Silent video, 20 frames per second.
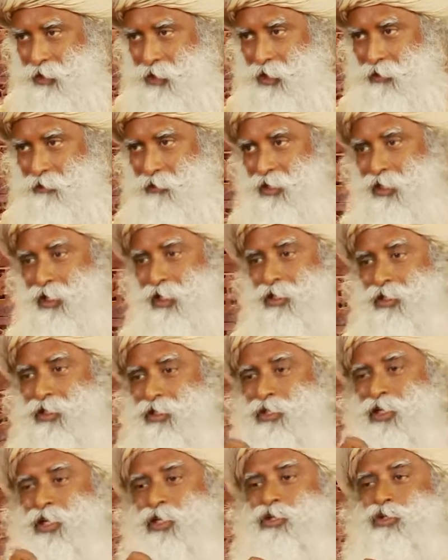If it gets
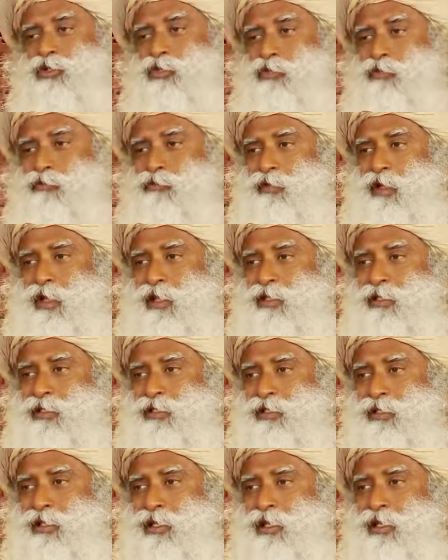stuck to your
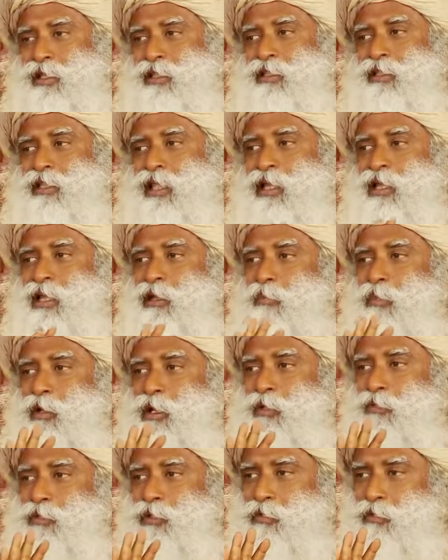face, then it
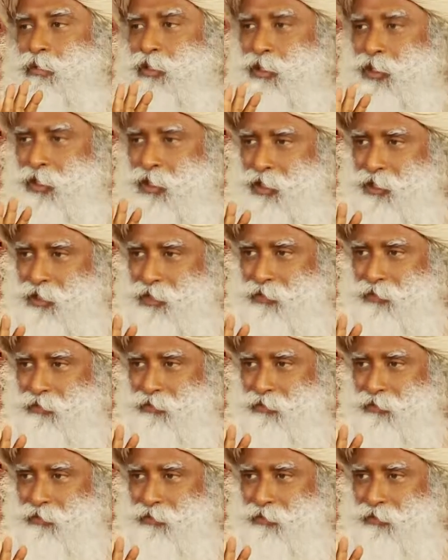becomes misery.